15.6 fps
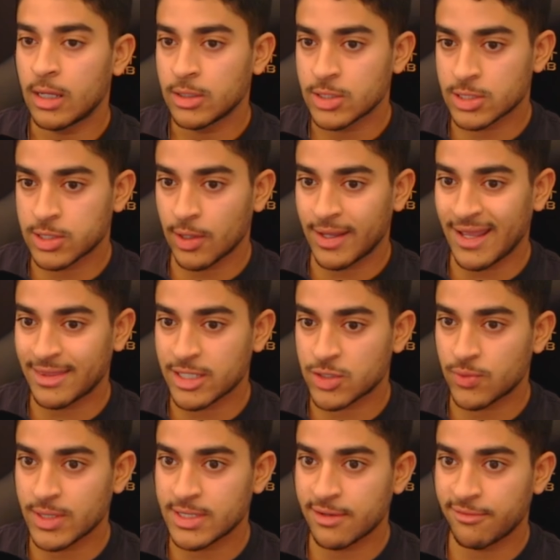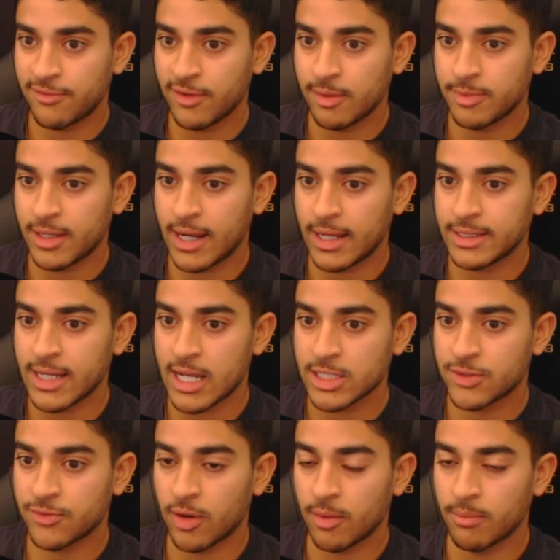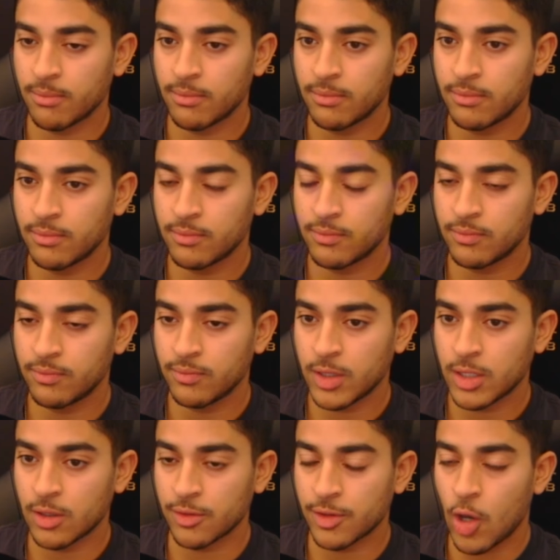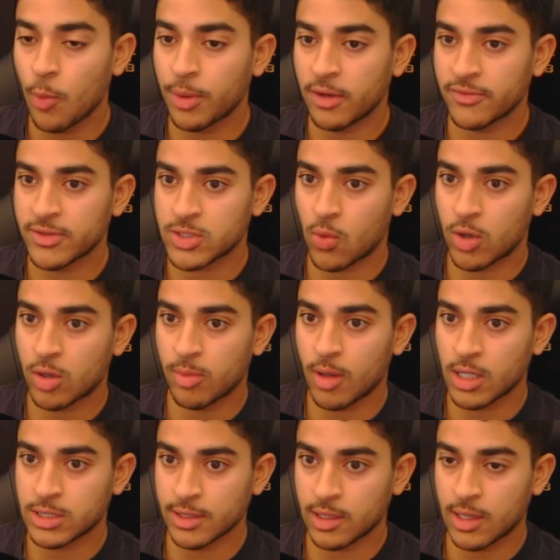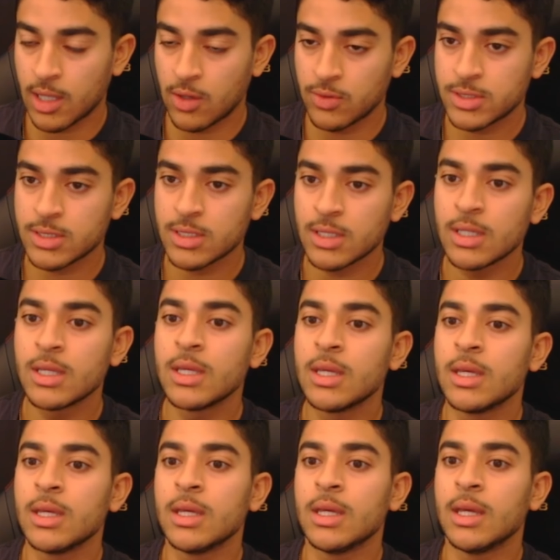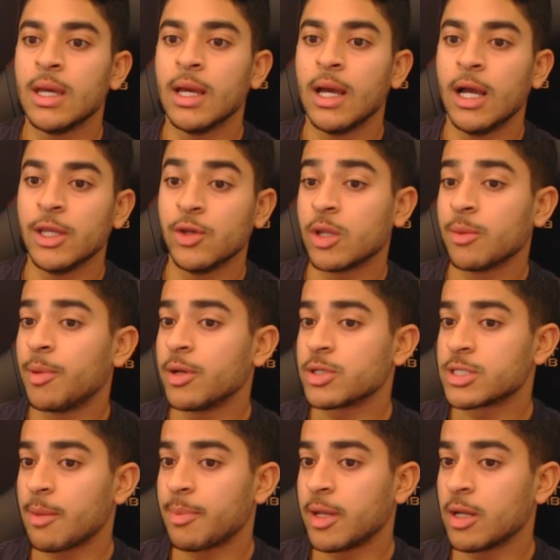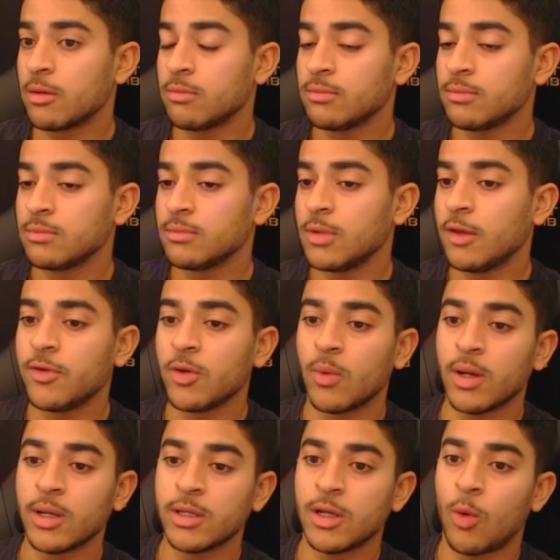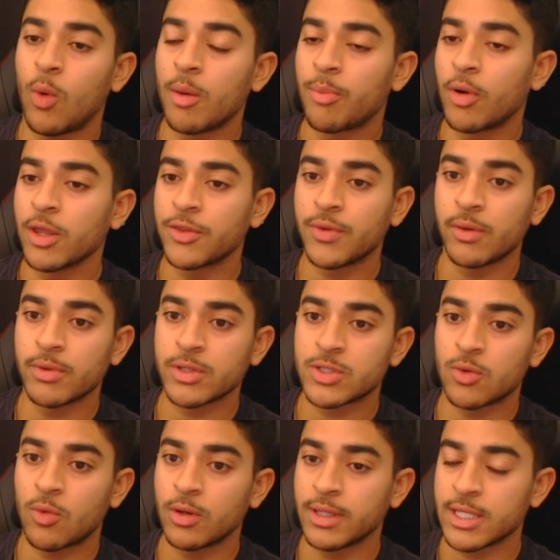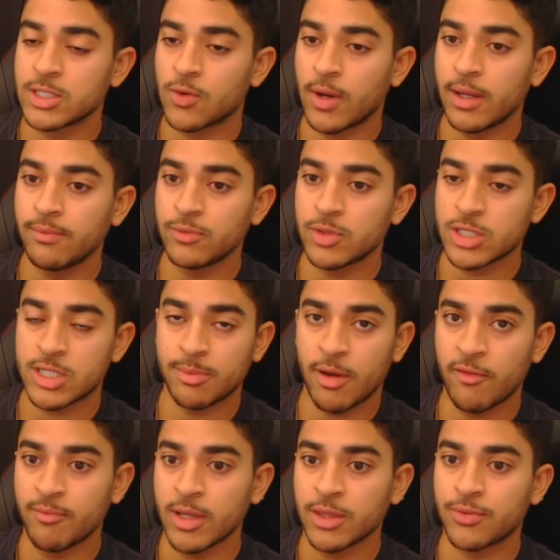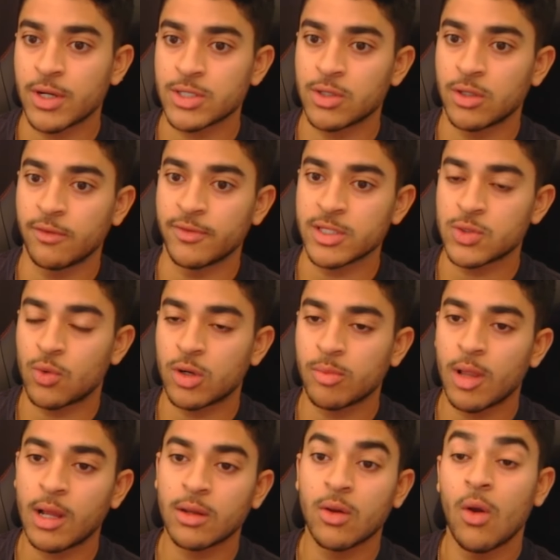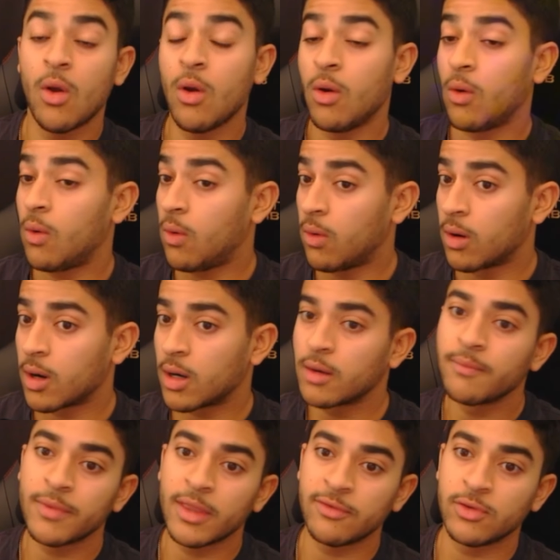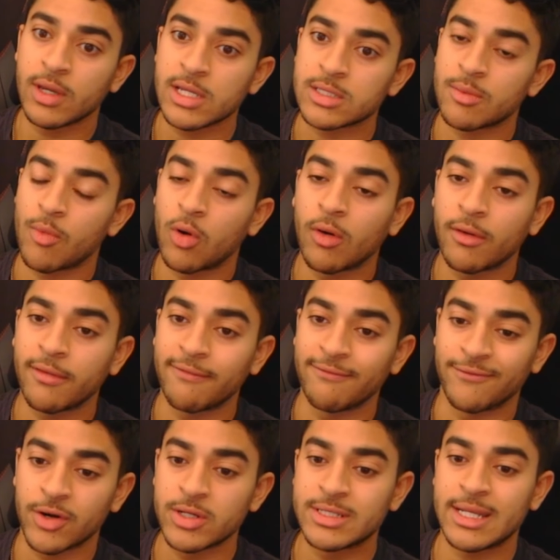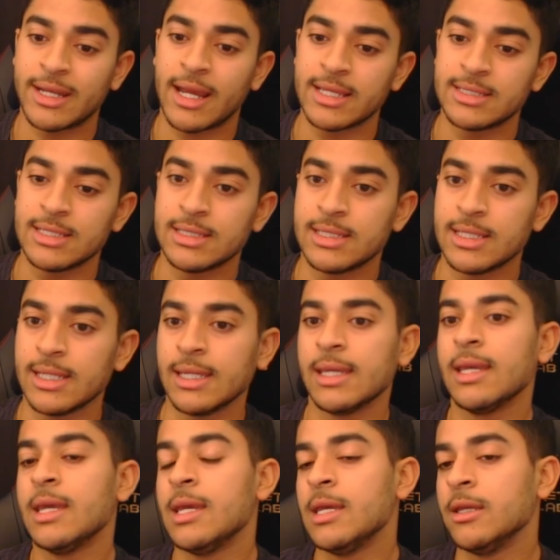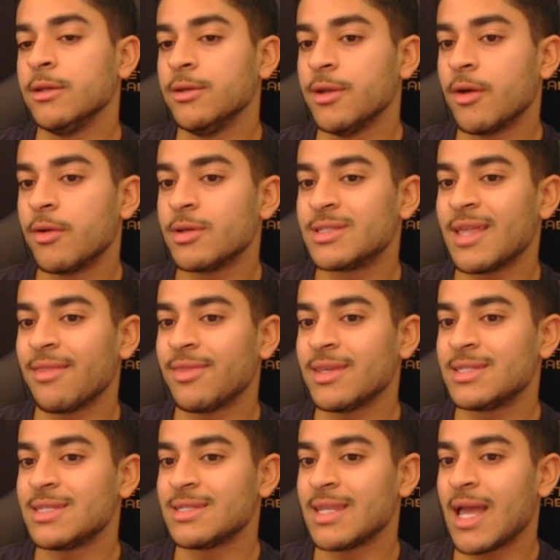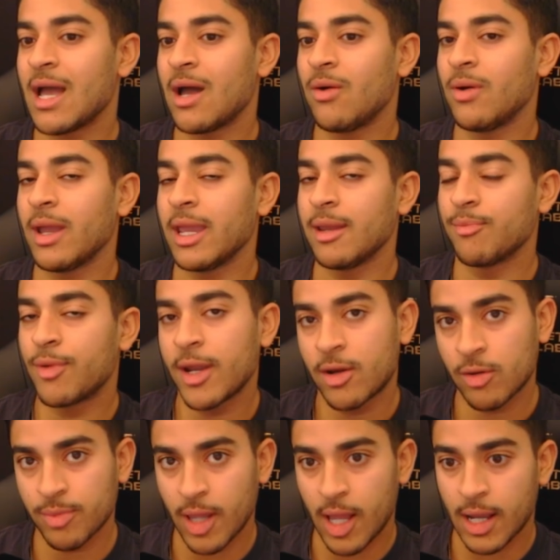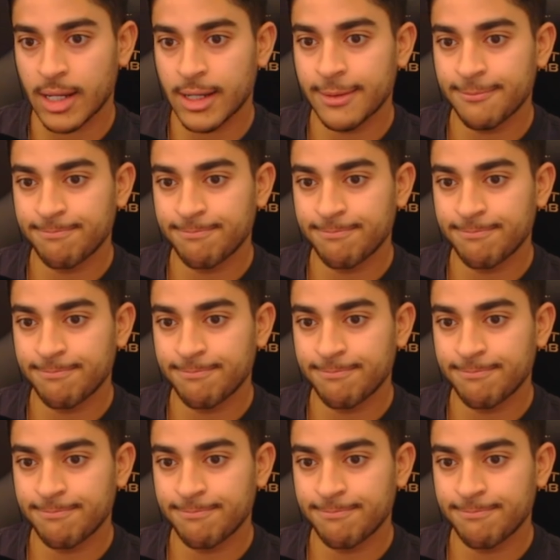Just looking at this recent fib that I attached from, the open of this order block to the close, you could put your stop here if you want, 1.3 risk reward. That's great. Just above mean threshold of this order block. Or if you guys are more versed in ICT, you notice that this is now a breaker block,